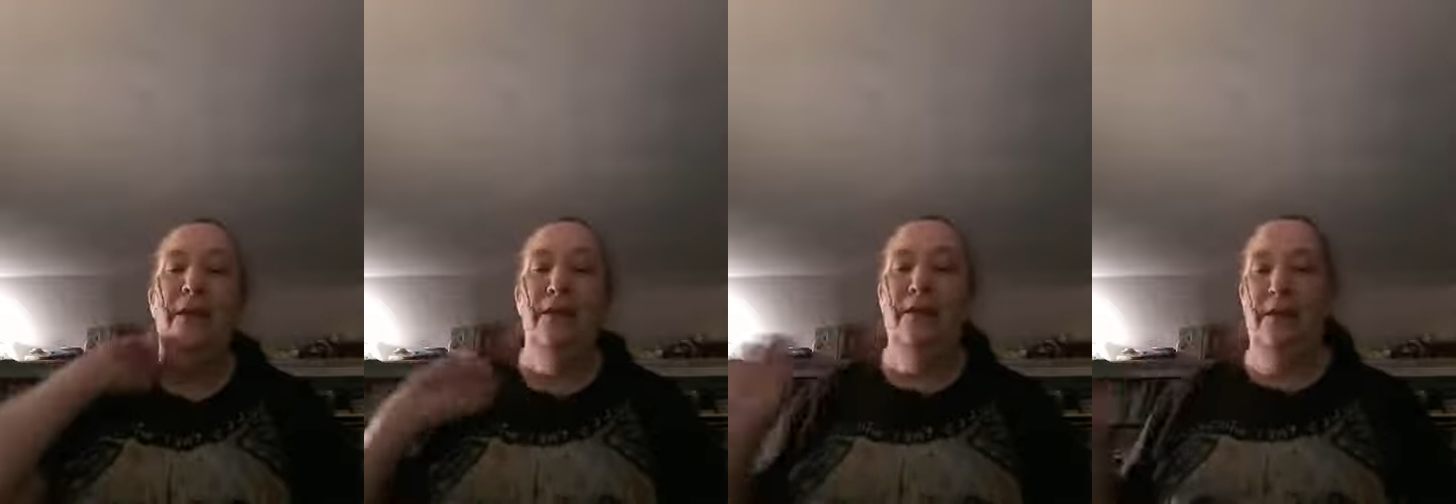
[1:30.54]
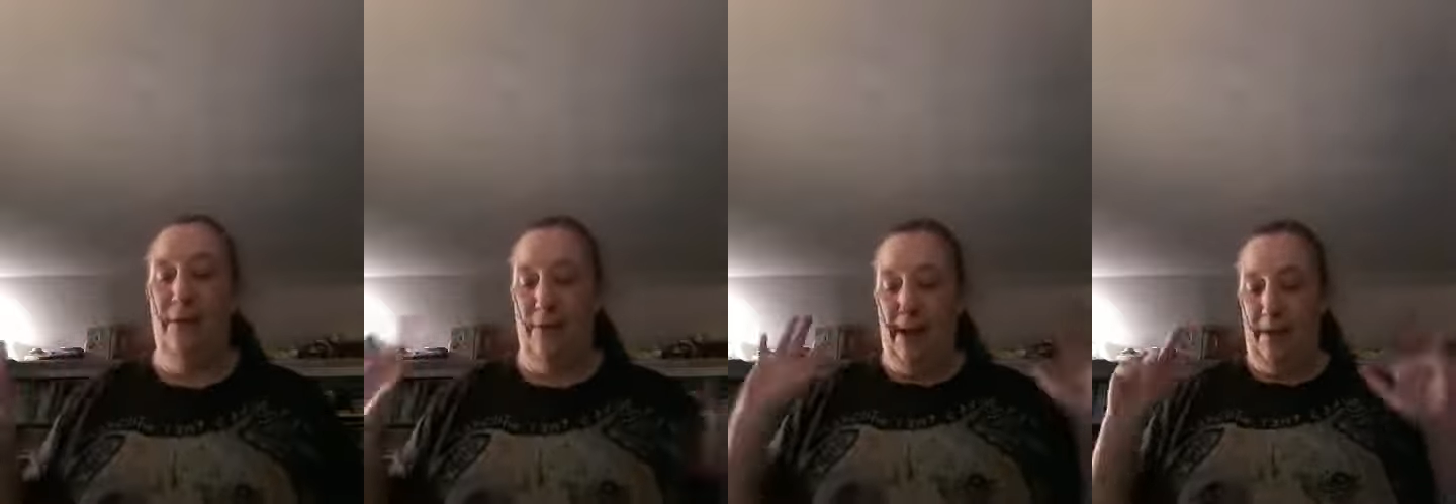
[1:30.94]

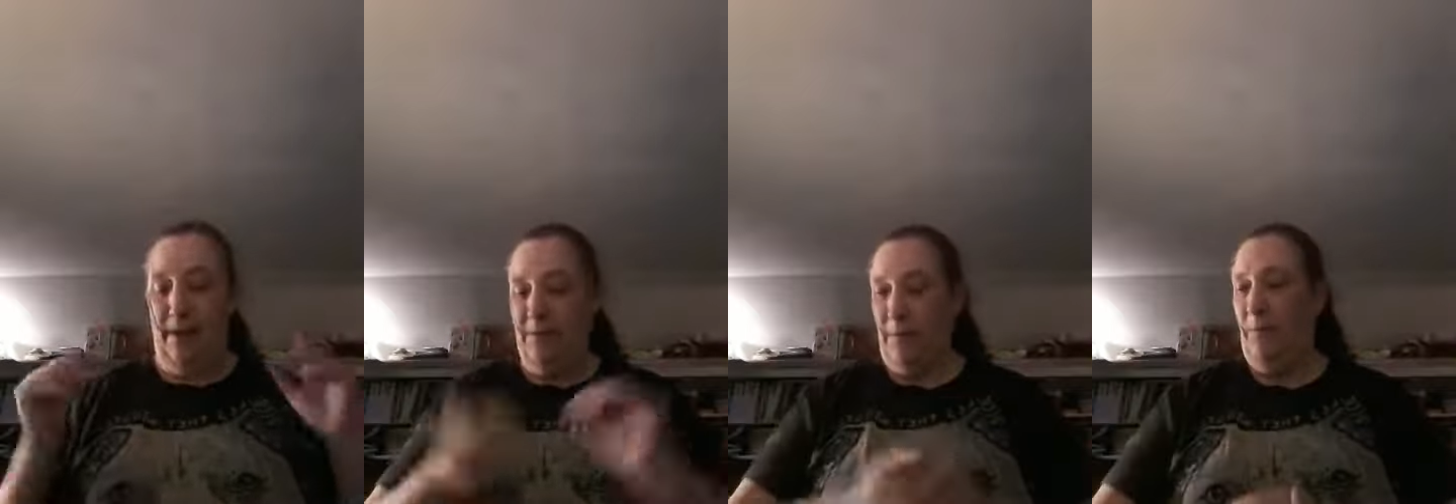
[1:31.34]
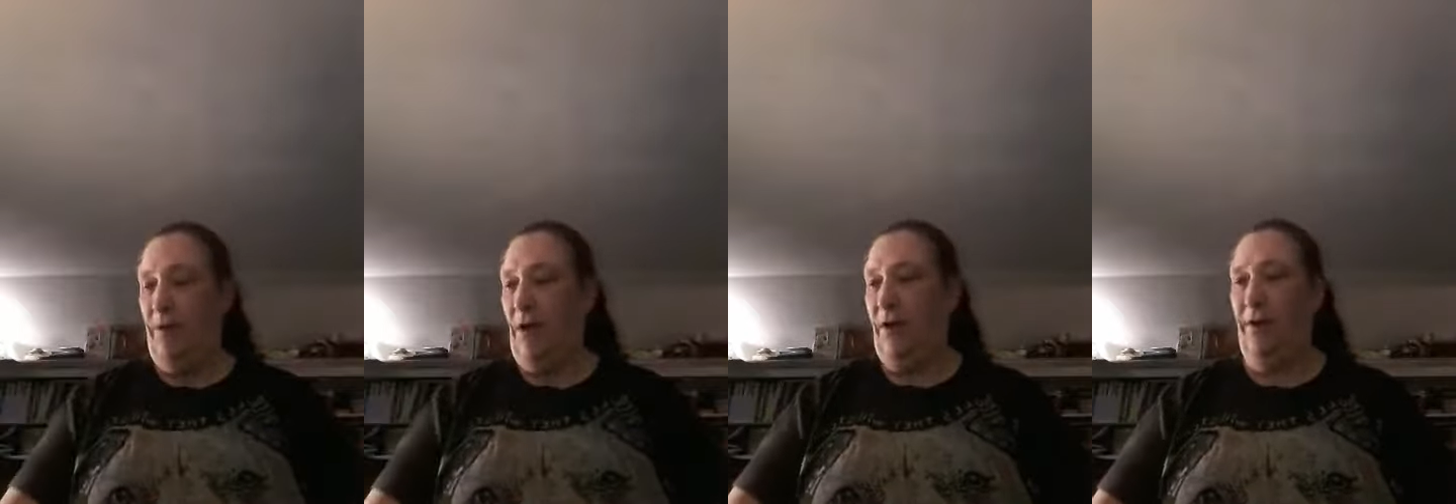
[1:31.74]
So that's what we
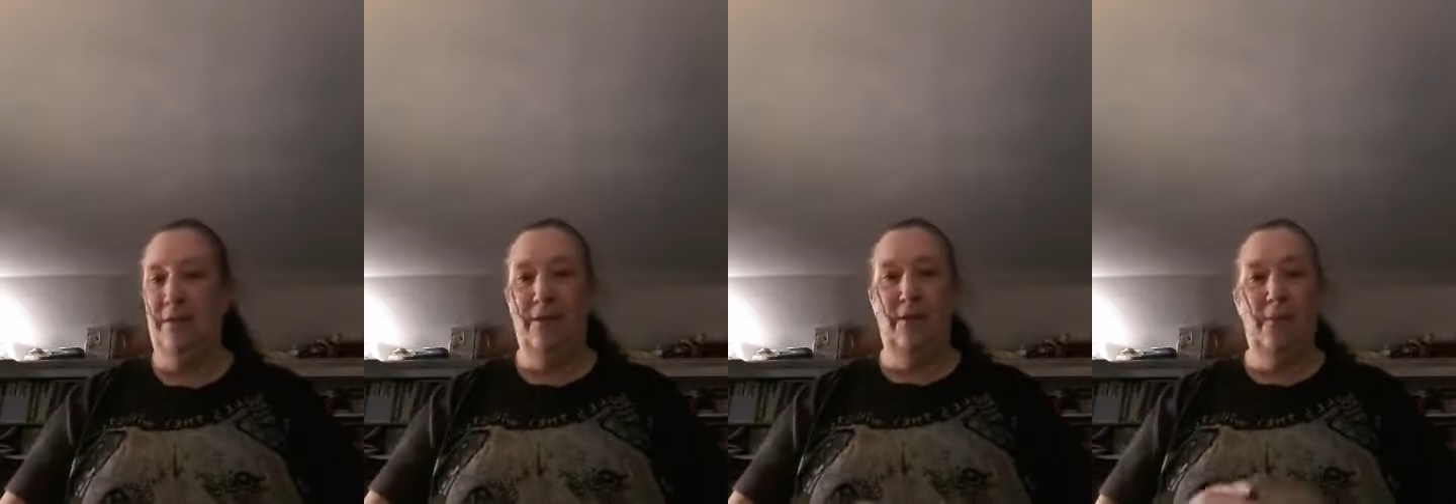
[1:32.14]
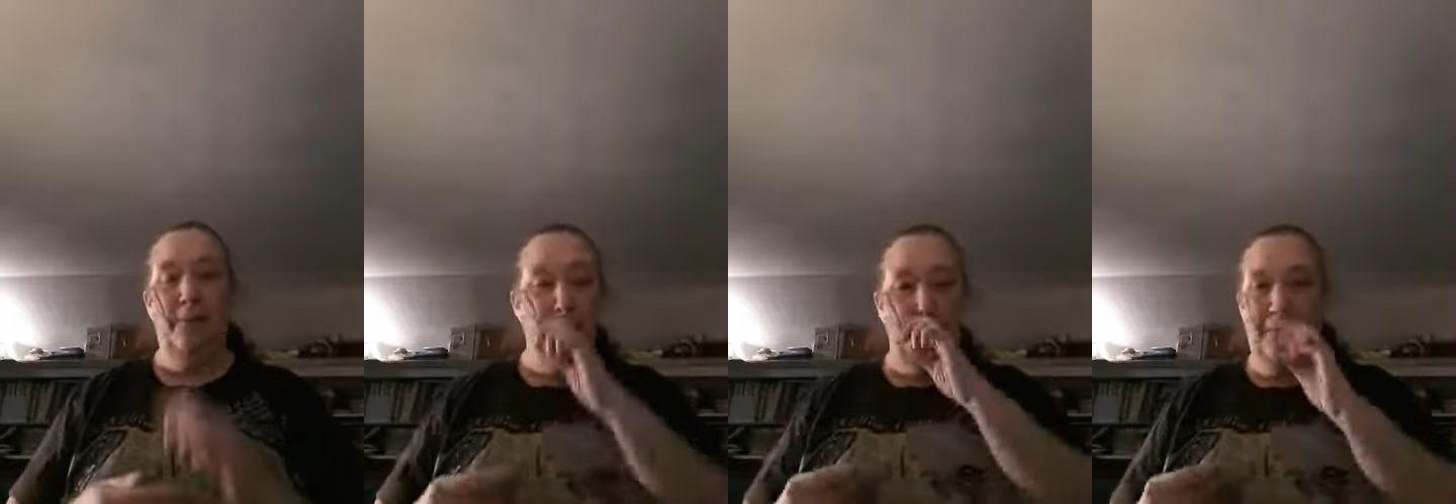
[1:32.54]
got. So
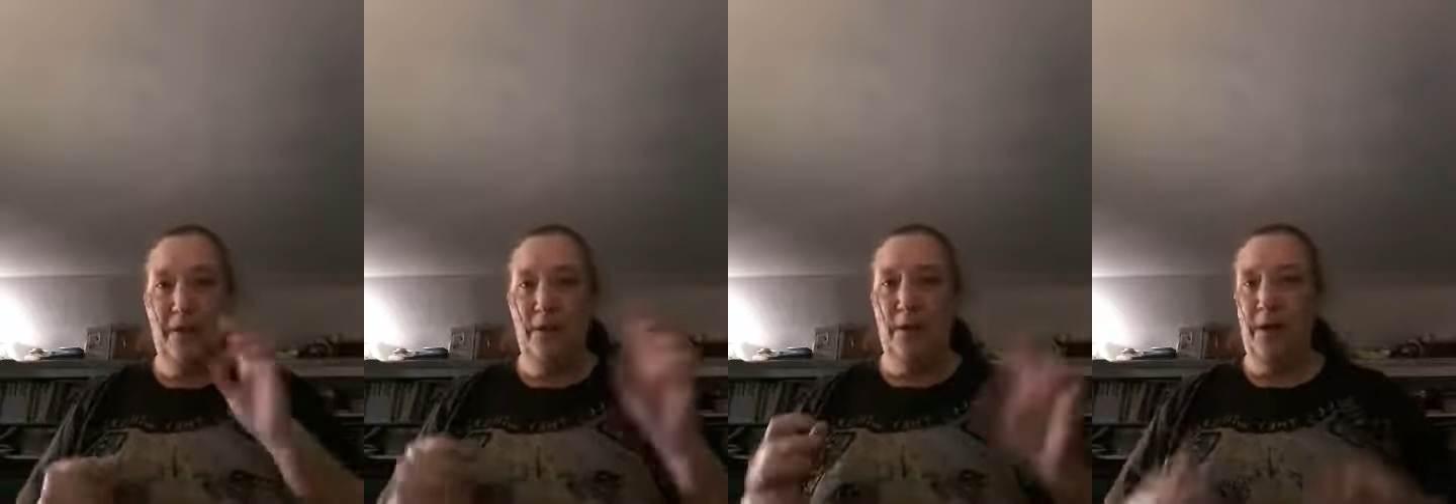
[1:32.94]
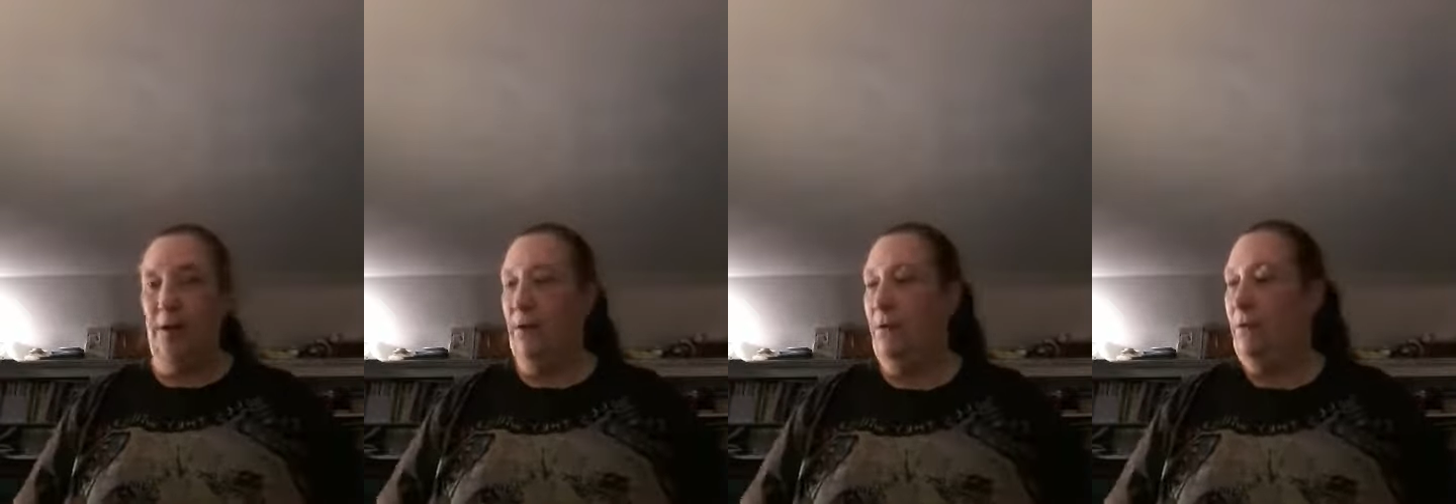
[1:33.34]
that's what I
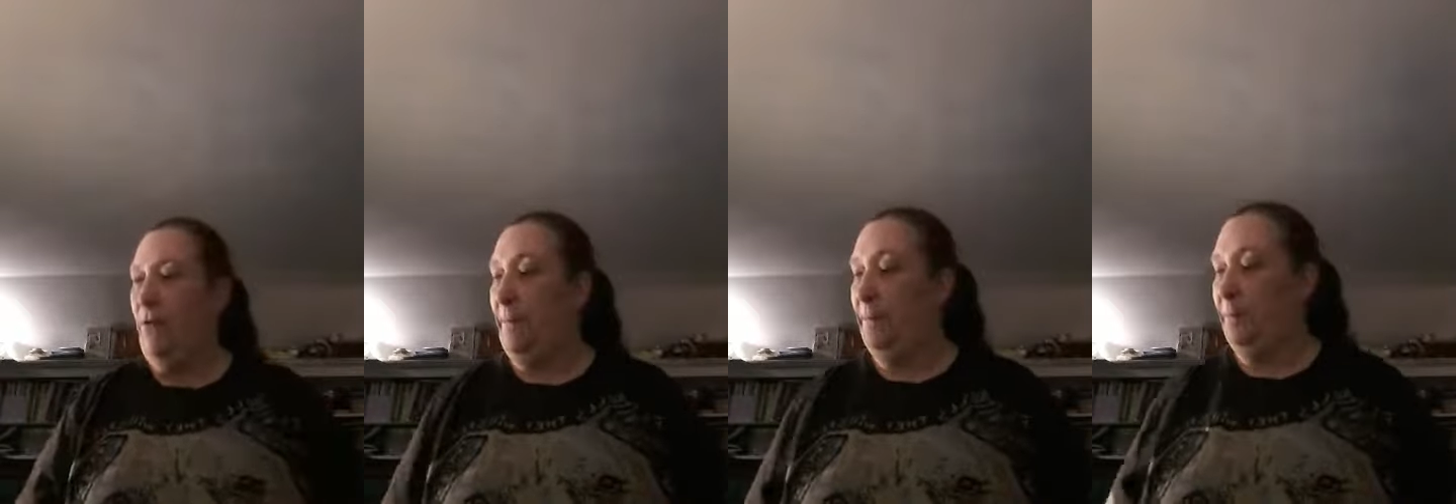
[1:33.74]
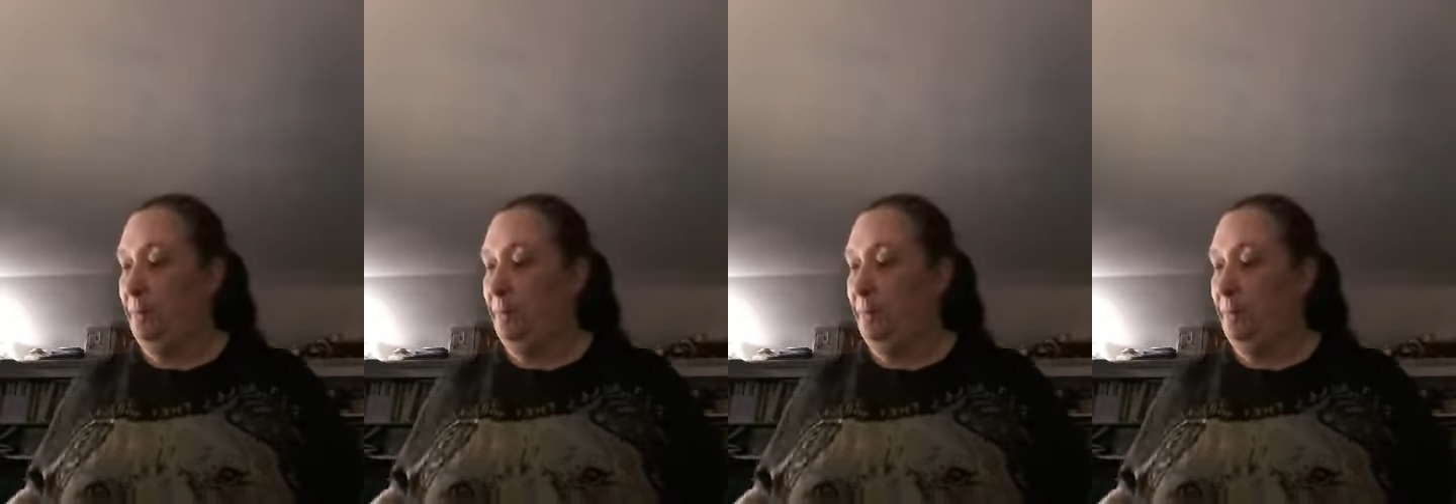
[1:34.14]
got going on.